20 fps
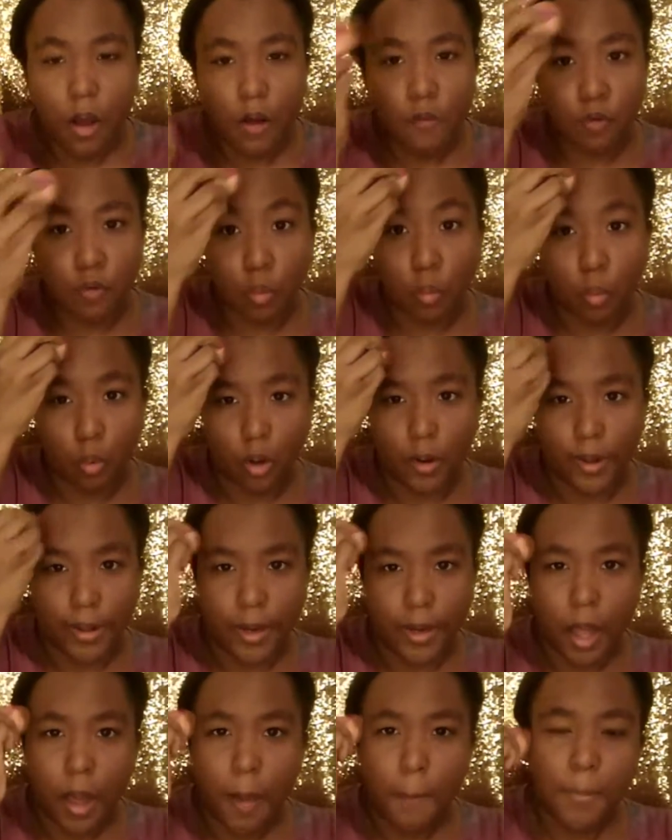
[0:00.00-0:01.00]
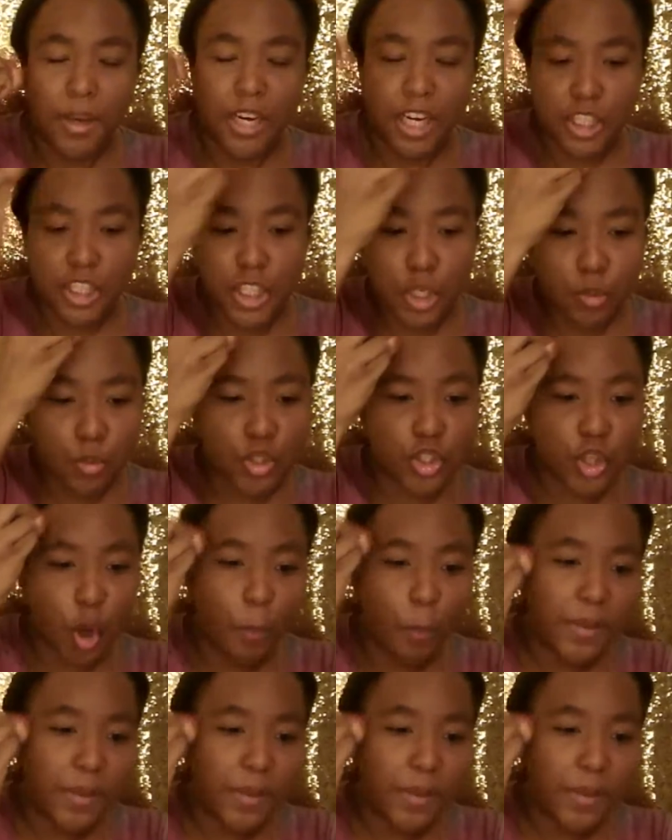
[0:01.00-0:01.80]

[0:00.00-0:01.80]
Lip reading: for one, because she was so